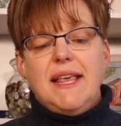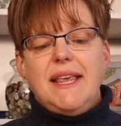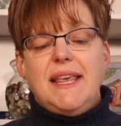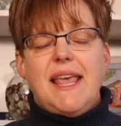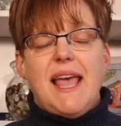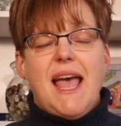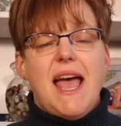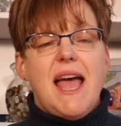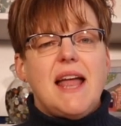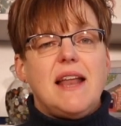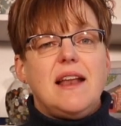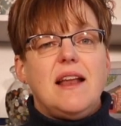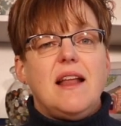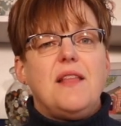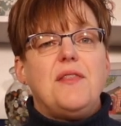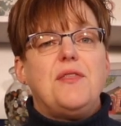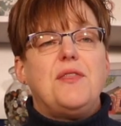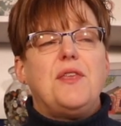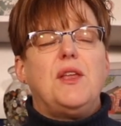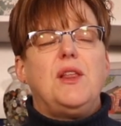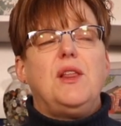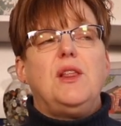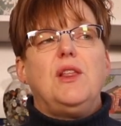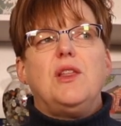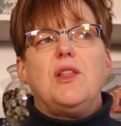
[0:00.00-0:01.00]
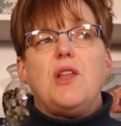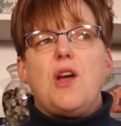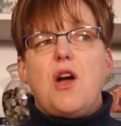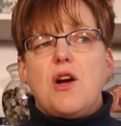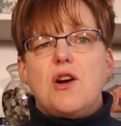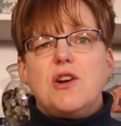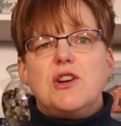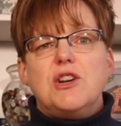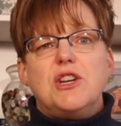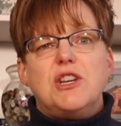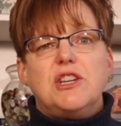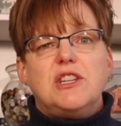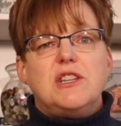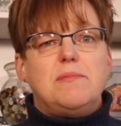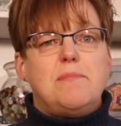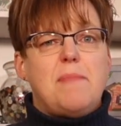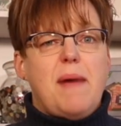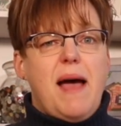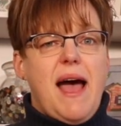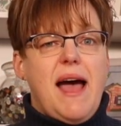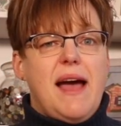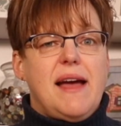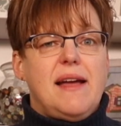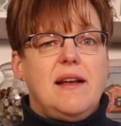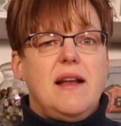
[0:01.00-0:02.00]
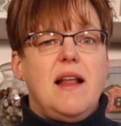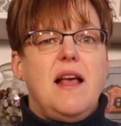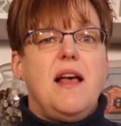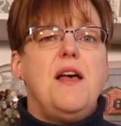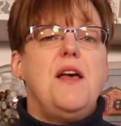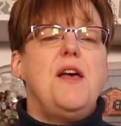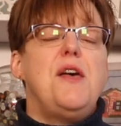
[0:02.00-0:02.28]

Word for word: Get the largest mat